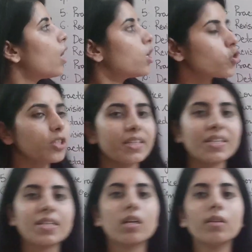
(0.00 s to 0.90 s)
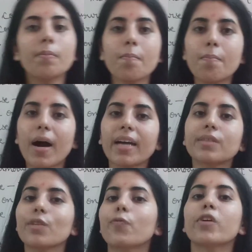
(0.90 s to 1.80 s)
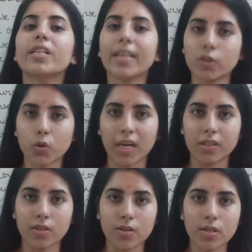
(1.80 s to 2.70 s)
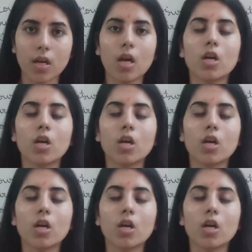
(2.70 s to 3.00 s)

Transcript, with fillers: So these are by different educators.